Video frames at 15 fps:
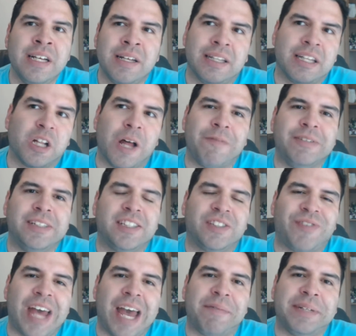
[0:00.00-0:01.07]
The love of his
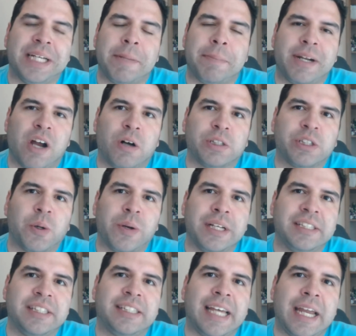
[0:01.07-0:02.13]
family, but also his
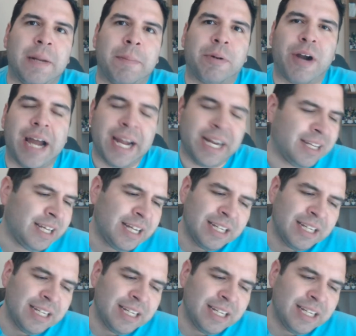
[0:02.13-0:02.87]
Saiyan pride.